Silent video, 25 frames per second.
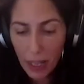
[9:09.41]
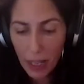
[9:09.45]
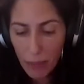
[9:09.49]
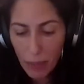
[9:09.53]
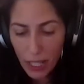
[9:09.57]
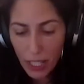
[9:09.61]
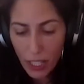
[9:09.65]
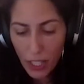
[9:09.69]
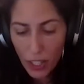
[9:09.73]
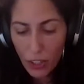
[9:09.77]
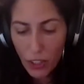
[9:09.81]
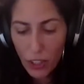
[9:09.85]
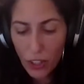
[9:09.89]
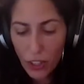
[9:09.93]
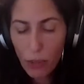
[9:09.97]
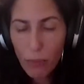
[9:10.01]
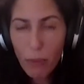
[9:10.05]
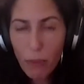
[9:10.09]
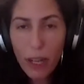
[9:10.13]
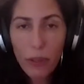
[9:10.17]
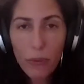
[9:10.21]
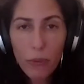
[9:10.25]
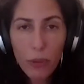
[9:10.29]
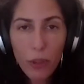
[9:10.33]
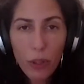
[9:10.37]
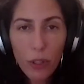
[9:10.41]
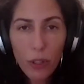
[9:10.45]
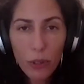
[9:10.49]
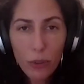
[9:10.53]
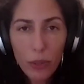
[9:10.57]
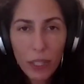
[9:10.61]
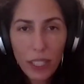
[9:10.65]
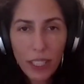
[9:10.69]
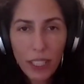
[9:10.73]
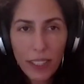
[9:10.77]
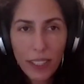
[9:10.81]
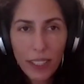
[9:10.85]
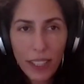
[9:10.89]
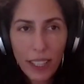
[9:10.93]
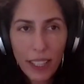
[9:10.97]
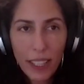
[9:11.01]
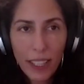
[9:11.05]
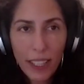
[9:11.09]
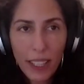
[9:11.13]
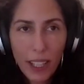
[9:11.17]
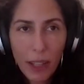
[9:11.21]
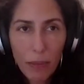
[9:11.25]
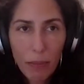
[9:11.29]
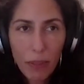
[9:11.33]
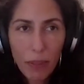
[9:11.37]
I mean, my role with,
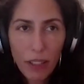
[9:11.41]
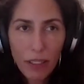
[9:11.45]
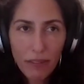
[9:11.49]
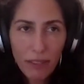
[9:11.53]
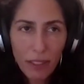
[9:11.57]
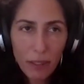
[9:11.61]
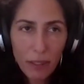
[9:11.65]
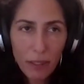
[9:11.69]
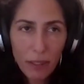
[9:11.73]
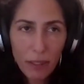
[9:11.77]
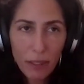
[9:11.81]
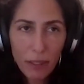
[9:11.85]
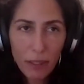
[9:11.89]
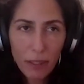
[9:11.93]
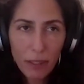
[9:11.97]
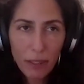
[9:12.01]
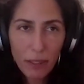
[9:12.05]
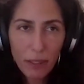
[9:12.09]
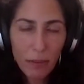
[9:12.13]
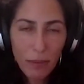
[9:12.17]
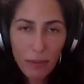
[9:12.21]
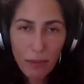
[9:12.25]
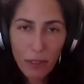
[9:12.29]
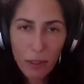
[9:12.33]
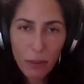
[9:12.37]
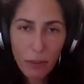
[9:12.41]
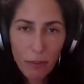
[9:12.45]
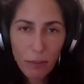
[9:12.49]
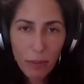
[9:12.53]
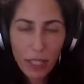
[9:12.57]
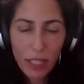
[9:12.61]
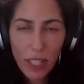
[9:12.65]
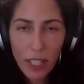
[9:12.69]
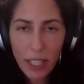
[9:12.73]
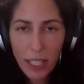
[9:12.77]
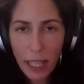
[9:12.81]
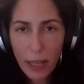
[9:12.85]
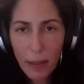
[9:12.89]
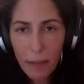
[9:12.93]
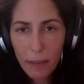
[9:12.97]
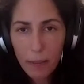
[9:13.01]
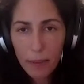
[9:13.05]
apart from Pitch Slap,